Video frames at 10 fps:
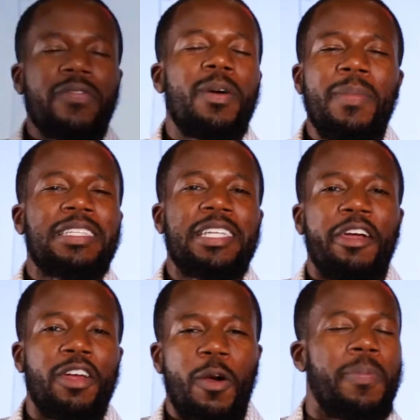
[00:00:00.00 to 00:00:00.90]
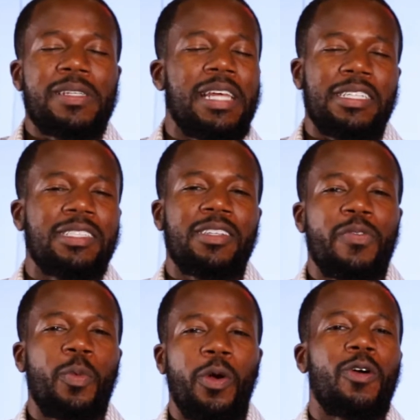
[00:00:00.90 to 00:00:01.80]
of the material possessions
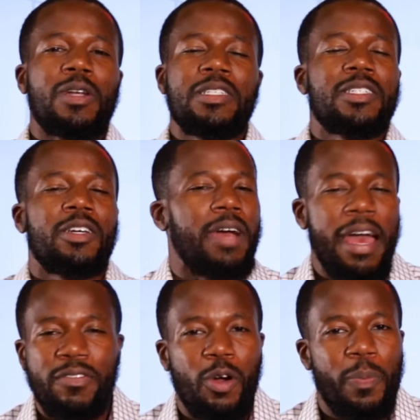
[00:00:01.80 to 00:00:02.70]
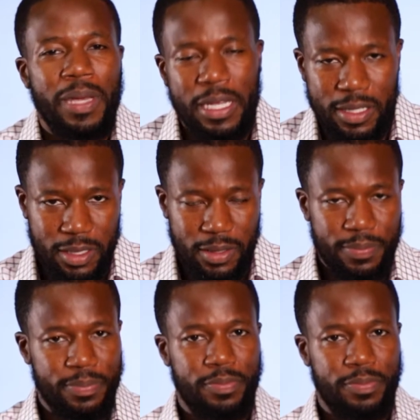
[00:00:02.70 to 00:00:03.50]
of the world and still have no peace?